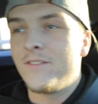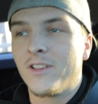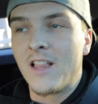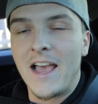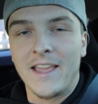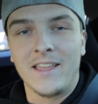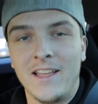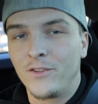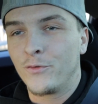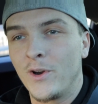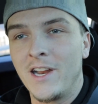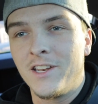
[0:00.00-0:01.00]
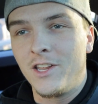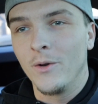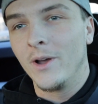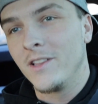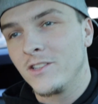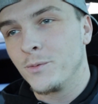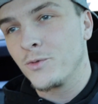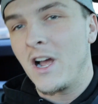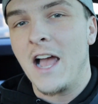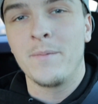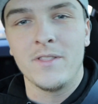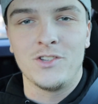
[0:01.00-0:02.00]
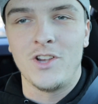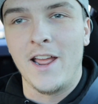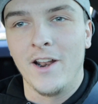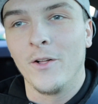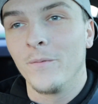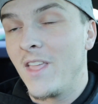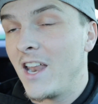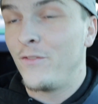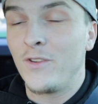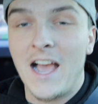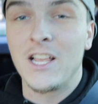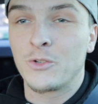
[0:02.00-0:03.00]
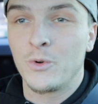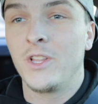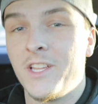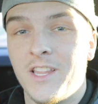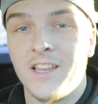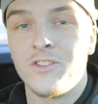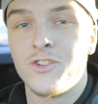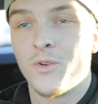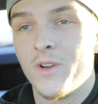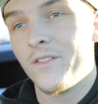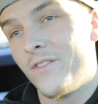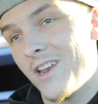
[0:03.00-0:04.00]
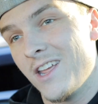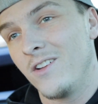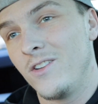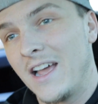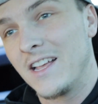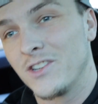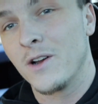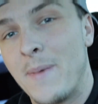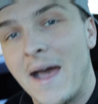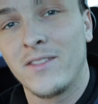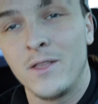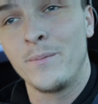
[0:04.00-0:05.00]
a like. It's free to do it. Subscribe to the channel. And if you guys really did enjoy the video and you guys are about to